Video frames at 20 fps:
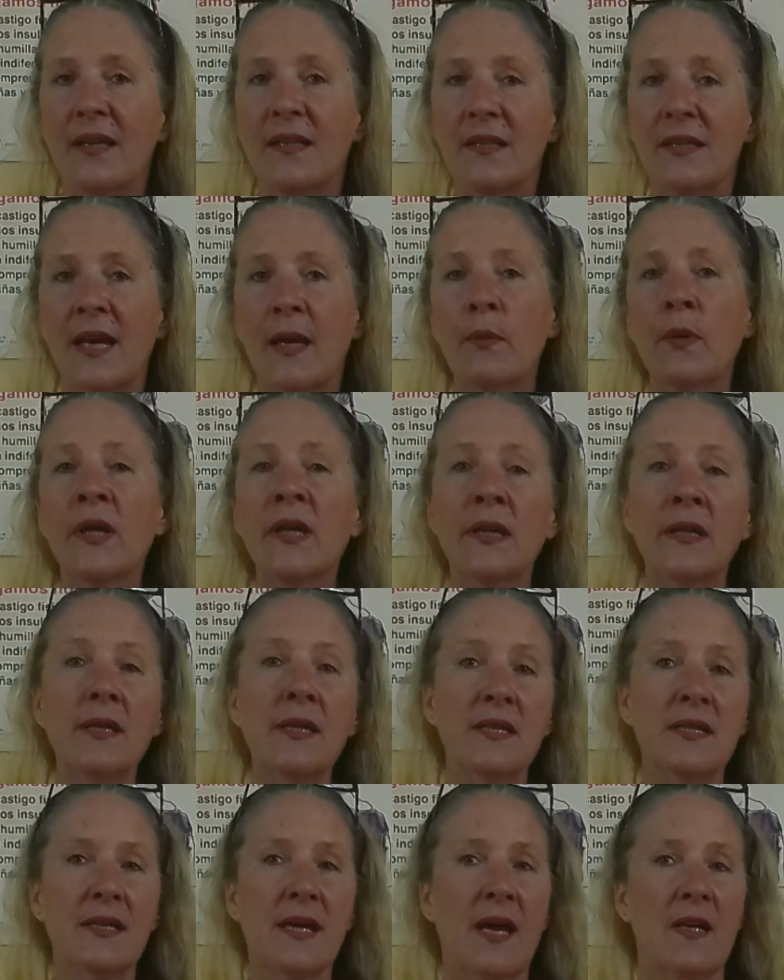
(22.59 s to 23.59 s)
Today we're going to
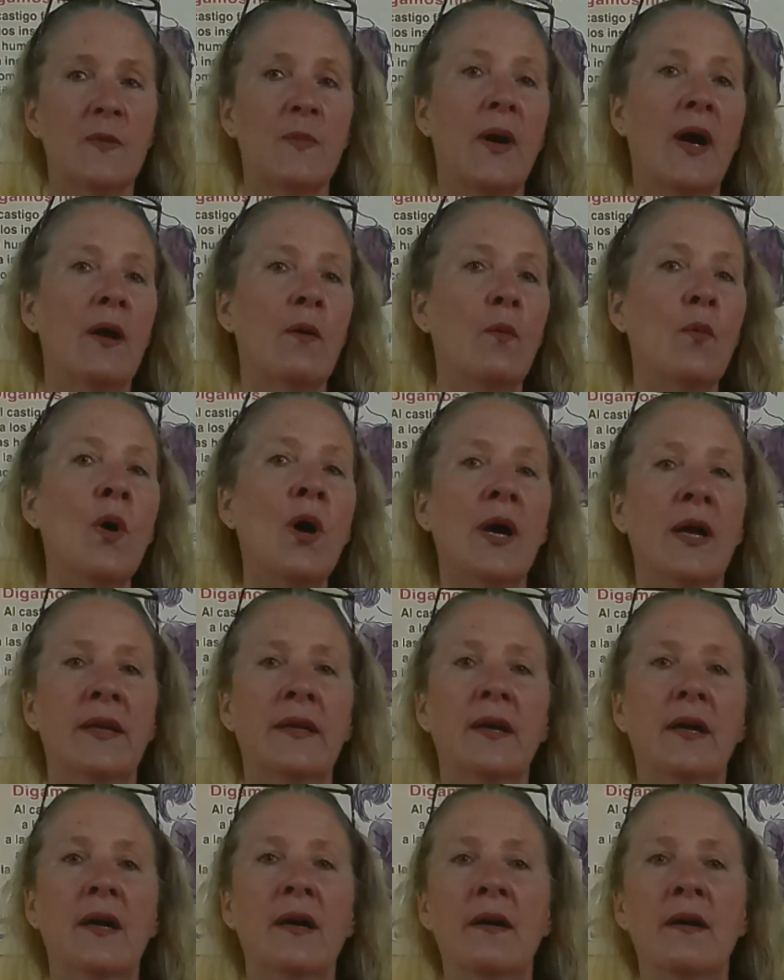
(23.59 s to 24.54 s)
discuss part 1